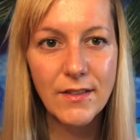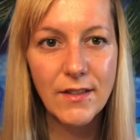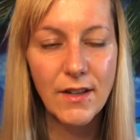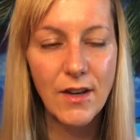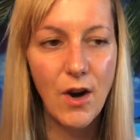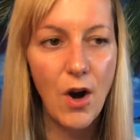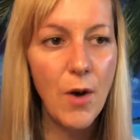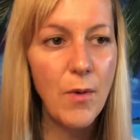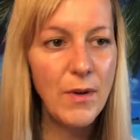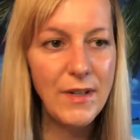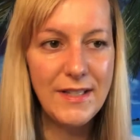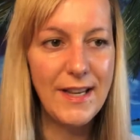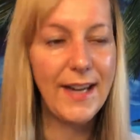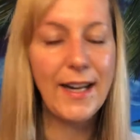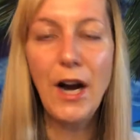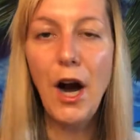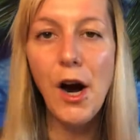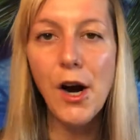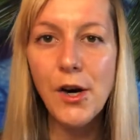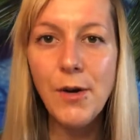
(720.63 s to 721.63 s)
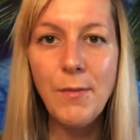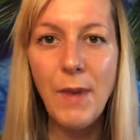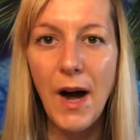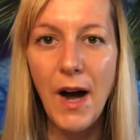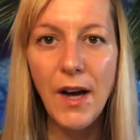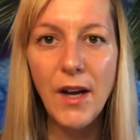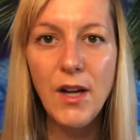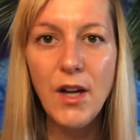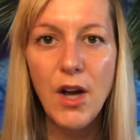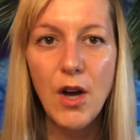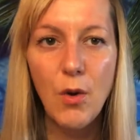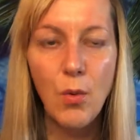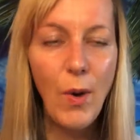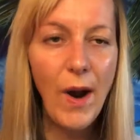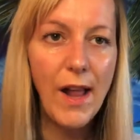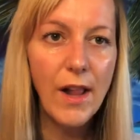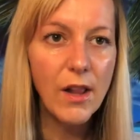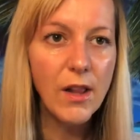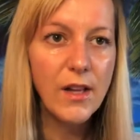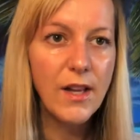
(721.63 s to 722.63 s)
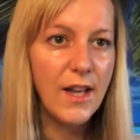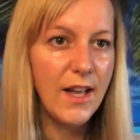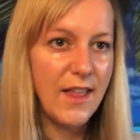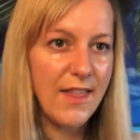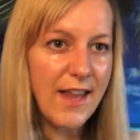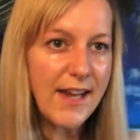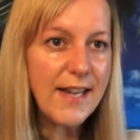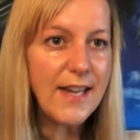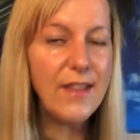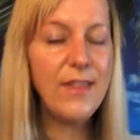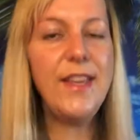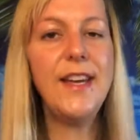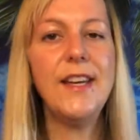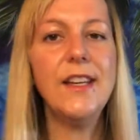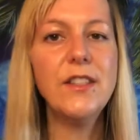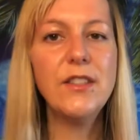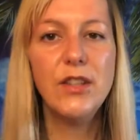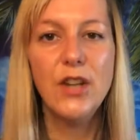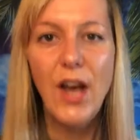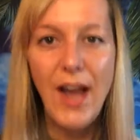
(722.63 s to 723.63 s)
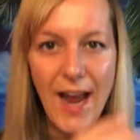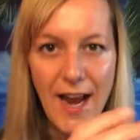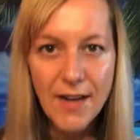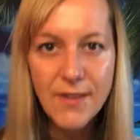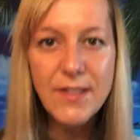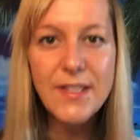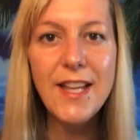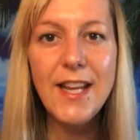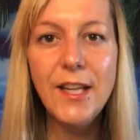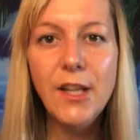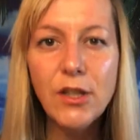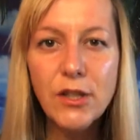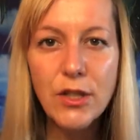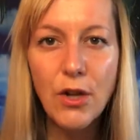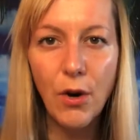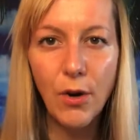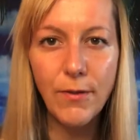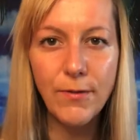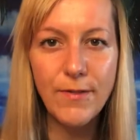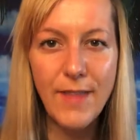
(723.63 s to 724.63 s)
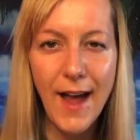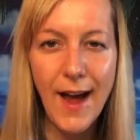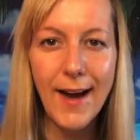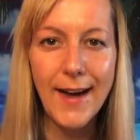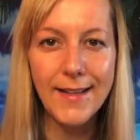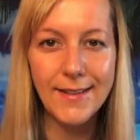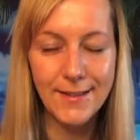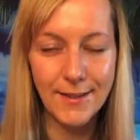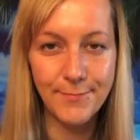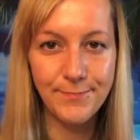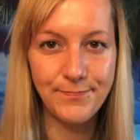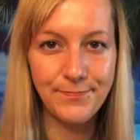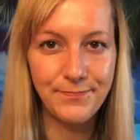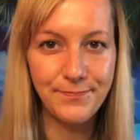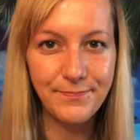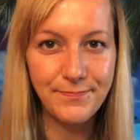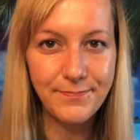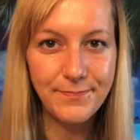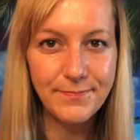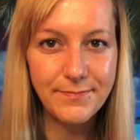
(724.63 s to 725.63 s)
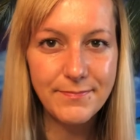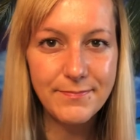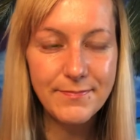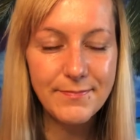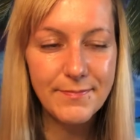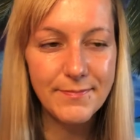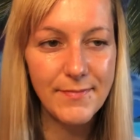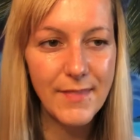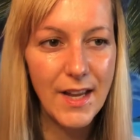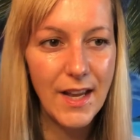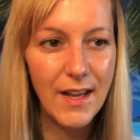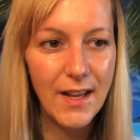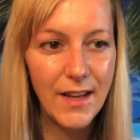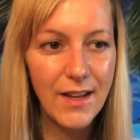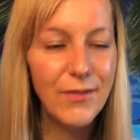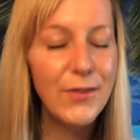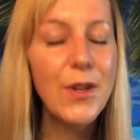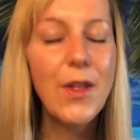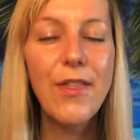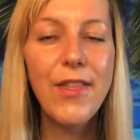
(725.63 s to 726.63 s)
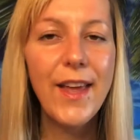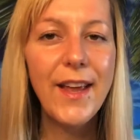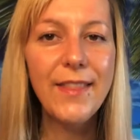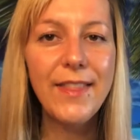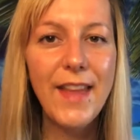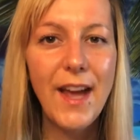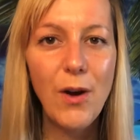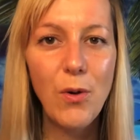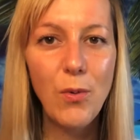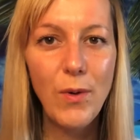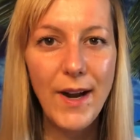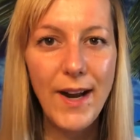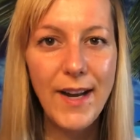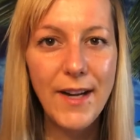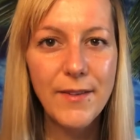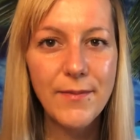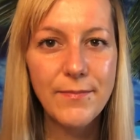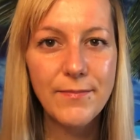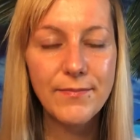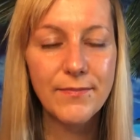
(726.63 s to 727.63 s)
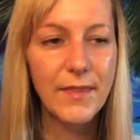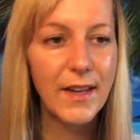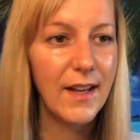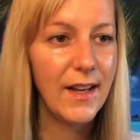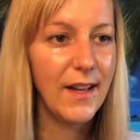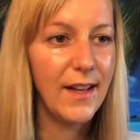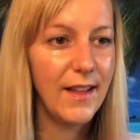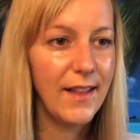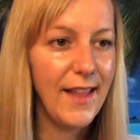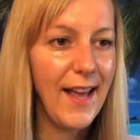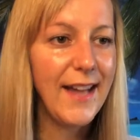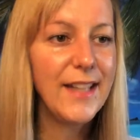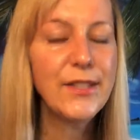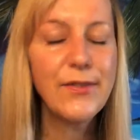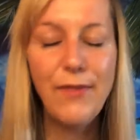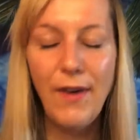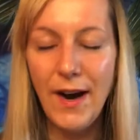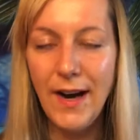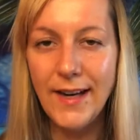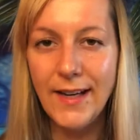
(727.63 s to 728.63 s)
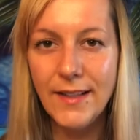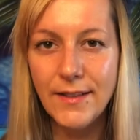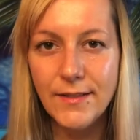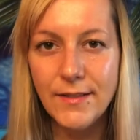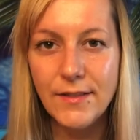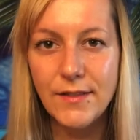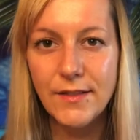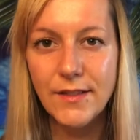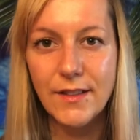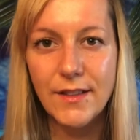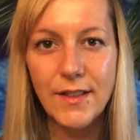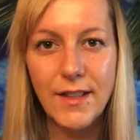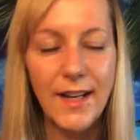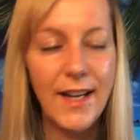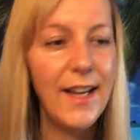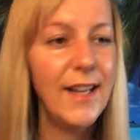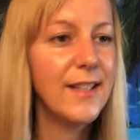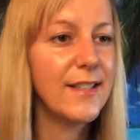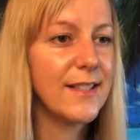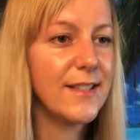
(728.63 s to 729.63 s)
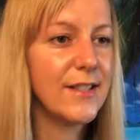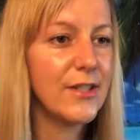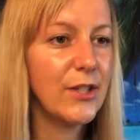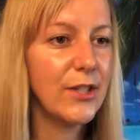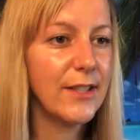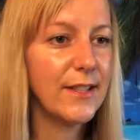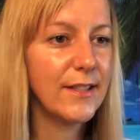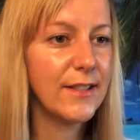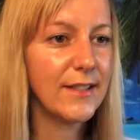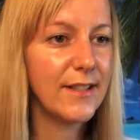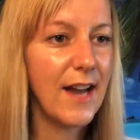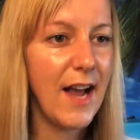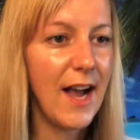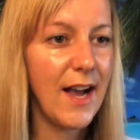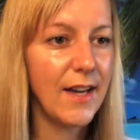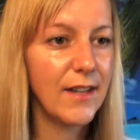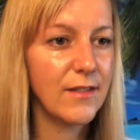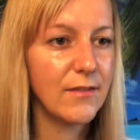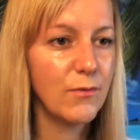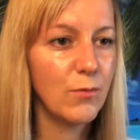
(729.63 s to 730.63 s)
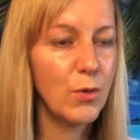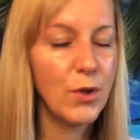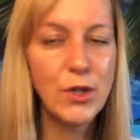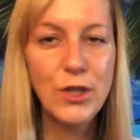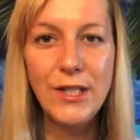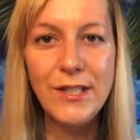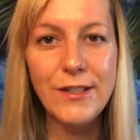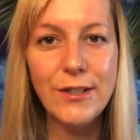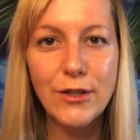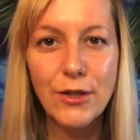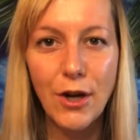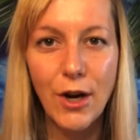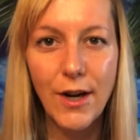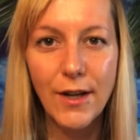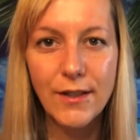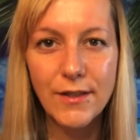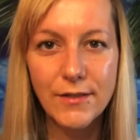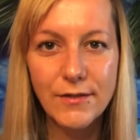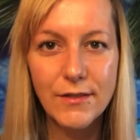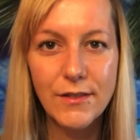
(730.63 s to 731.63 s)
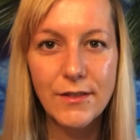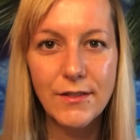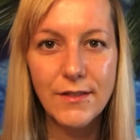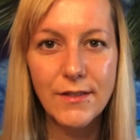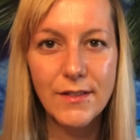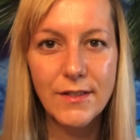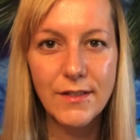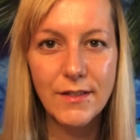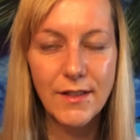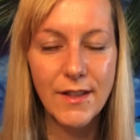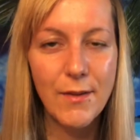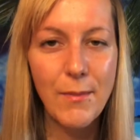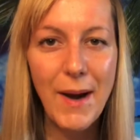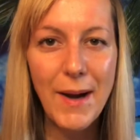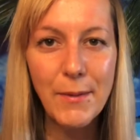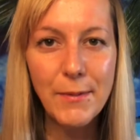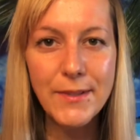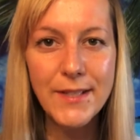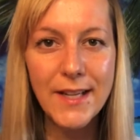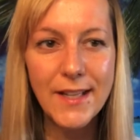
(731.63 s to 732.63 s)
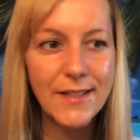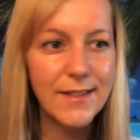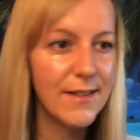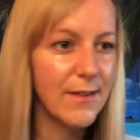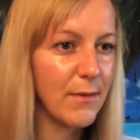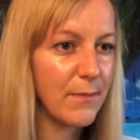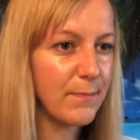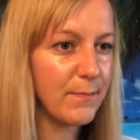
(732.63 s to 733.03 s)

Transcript: Oh, it's a karma. Well, they did this, hence they deserve that. If you think that way, that's fine. It's just not what Jesus taught. The Bible says the